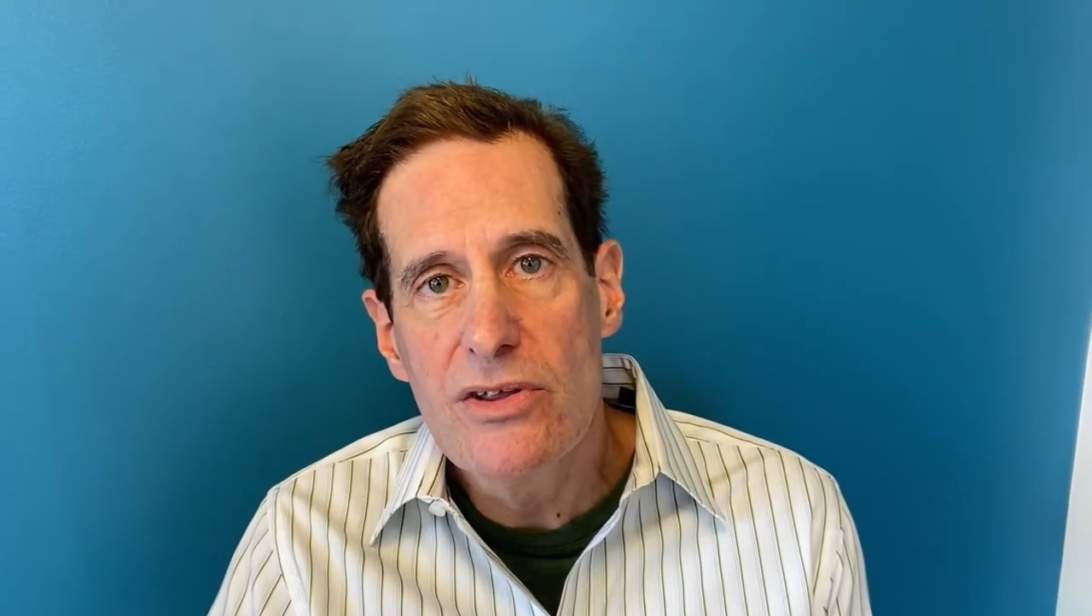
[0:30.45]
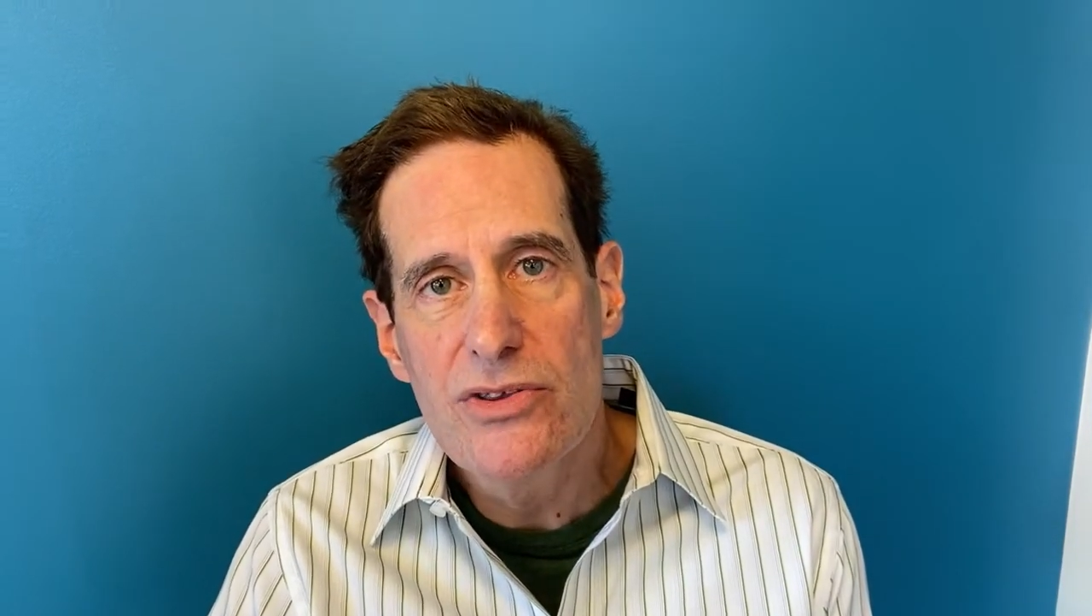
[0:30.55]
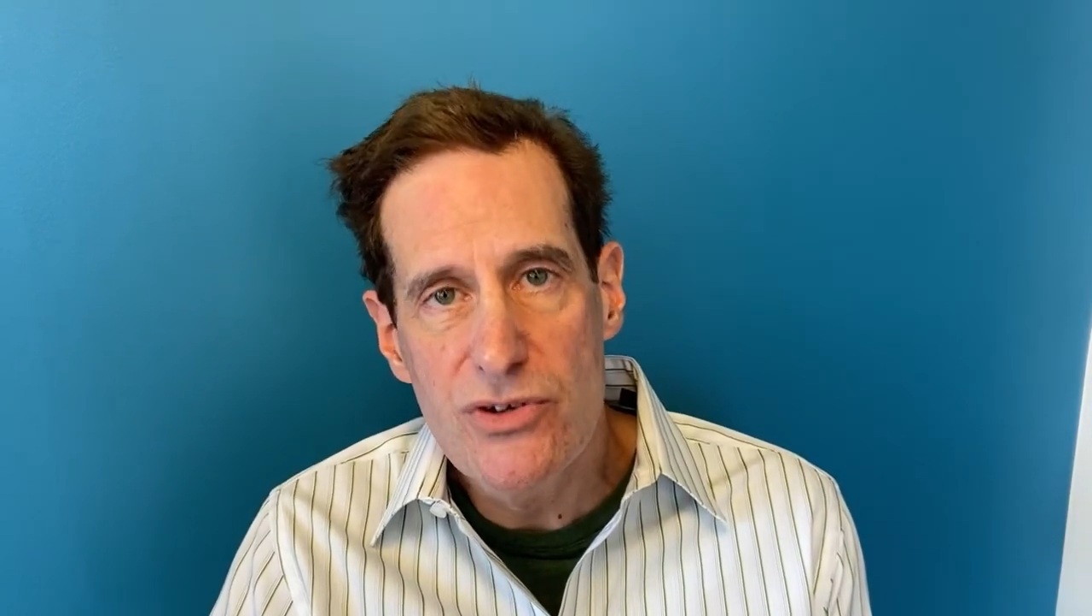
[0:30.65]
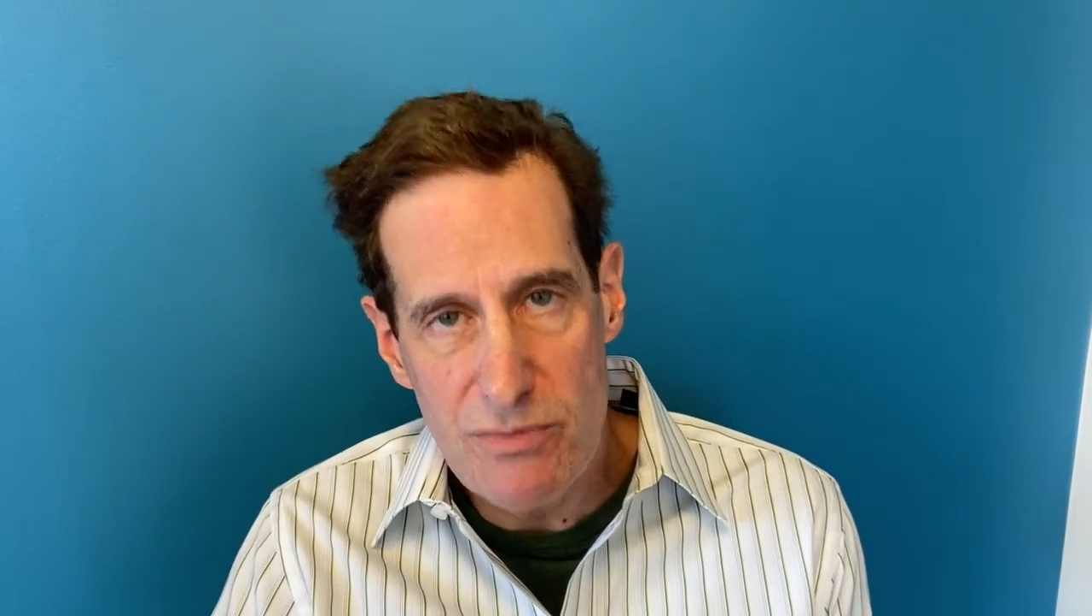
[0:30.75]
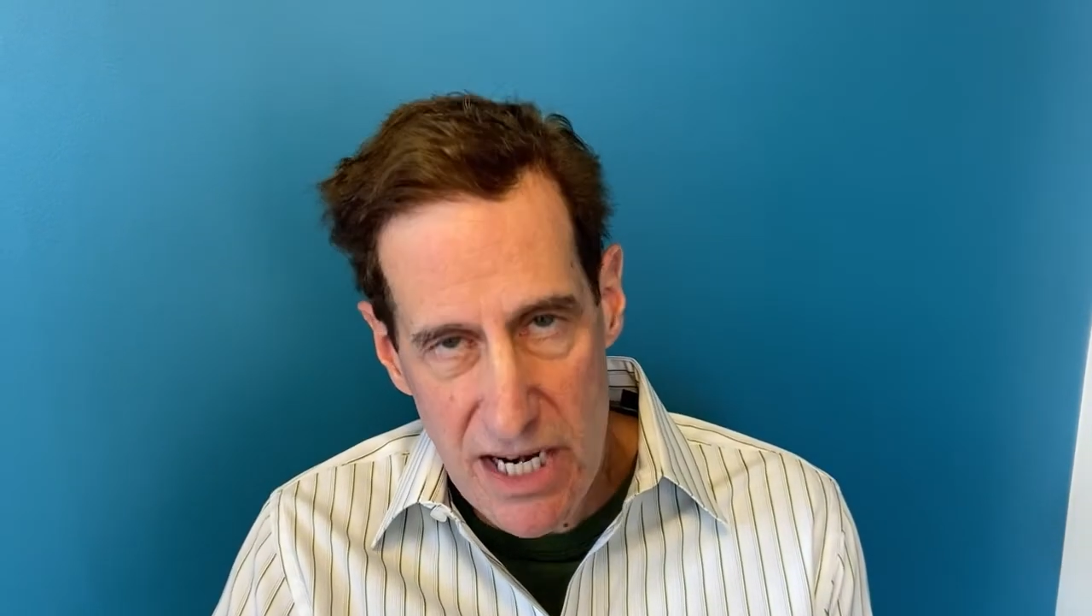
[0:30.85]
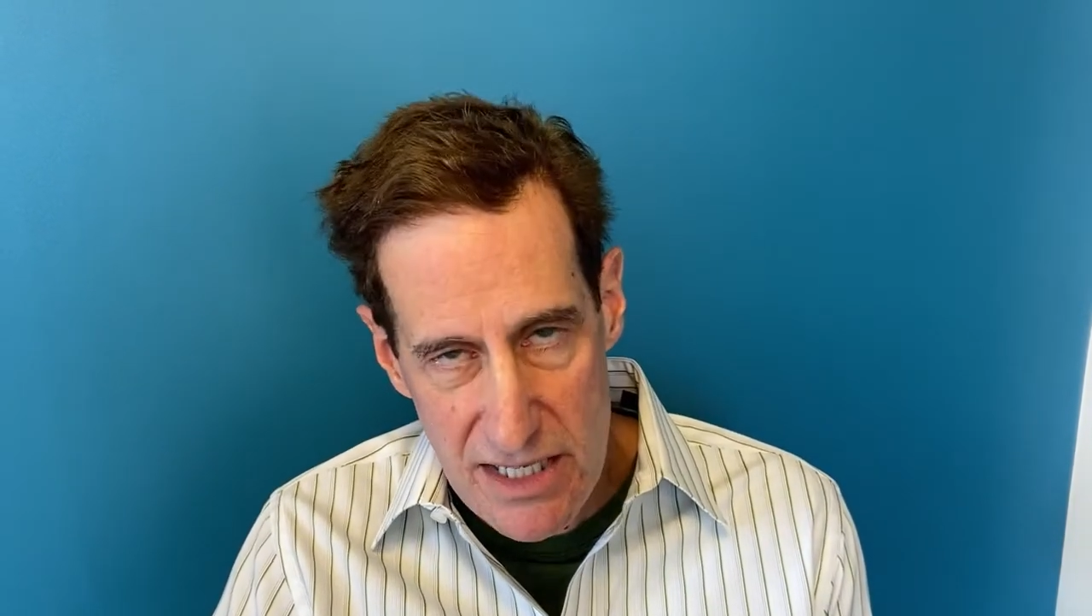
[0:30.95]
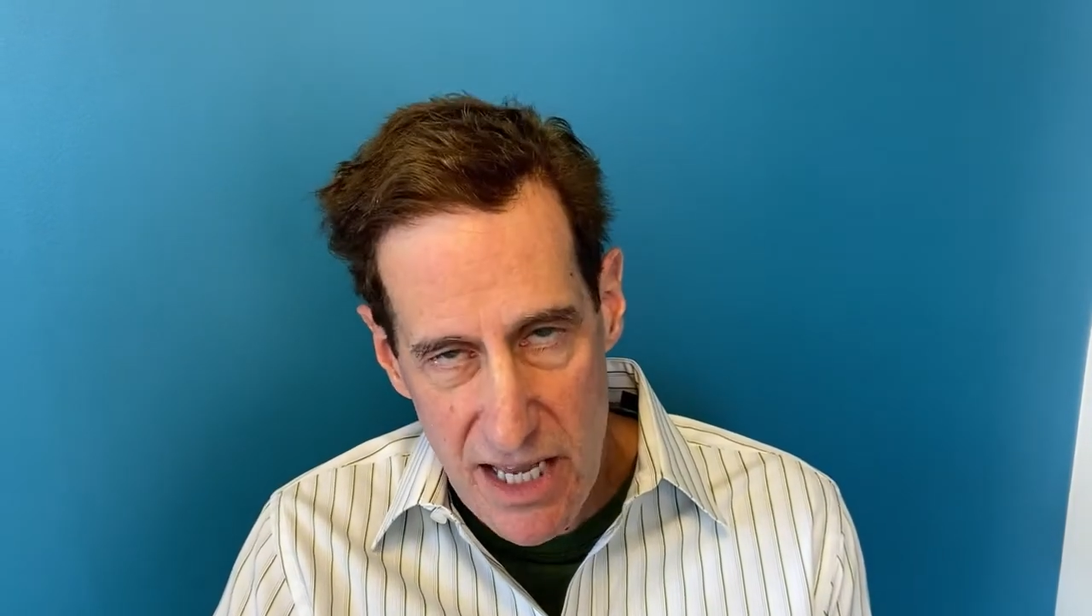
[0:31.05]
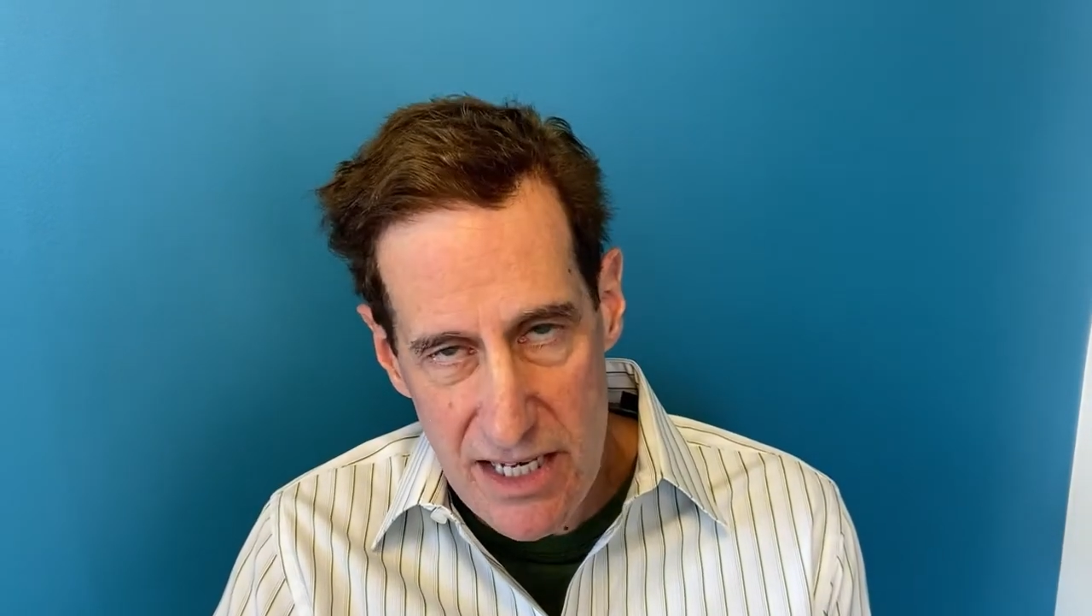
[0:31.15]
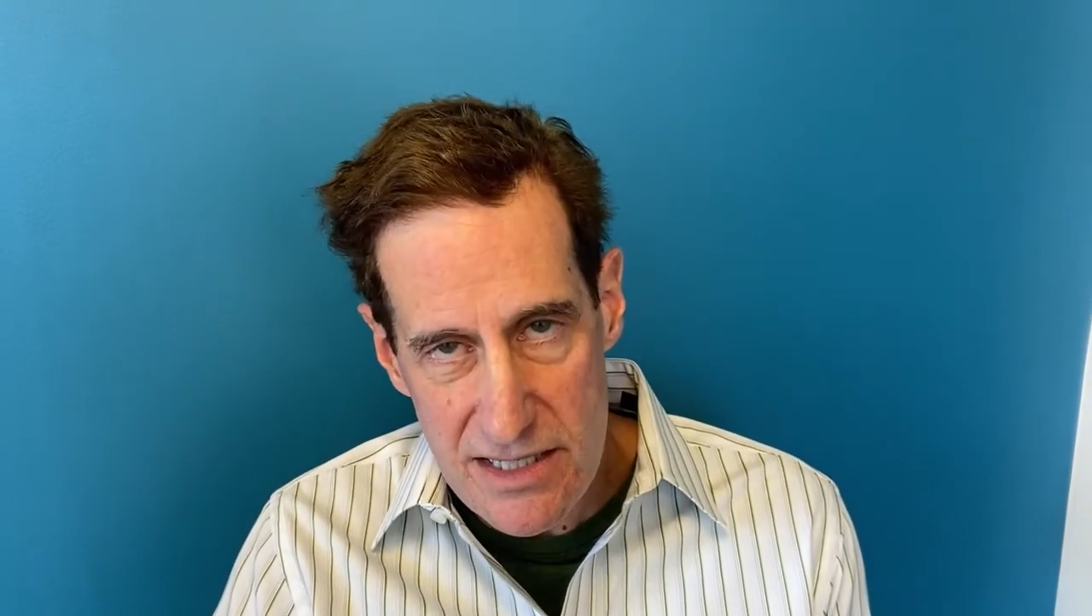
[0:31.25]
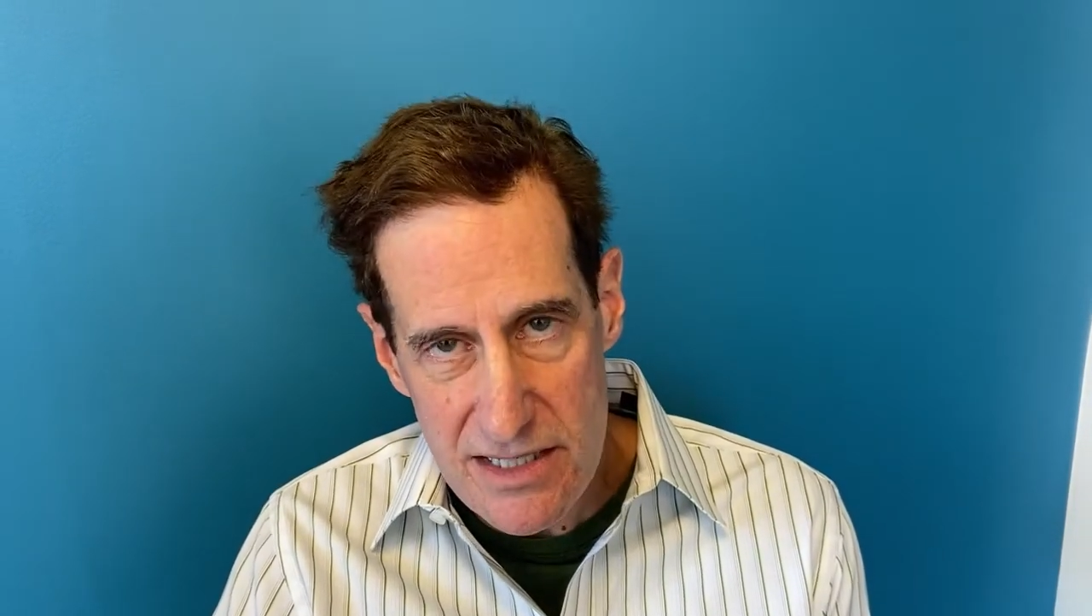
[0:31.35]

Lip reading: through Medicaid.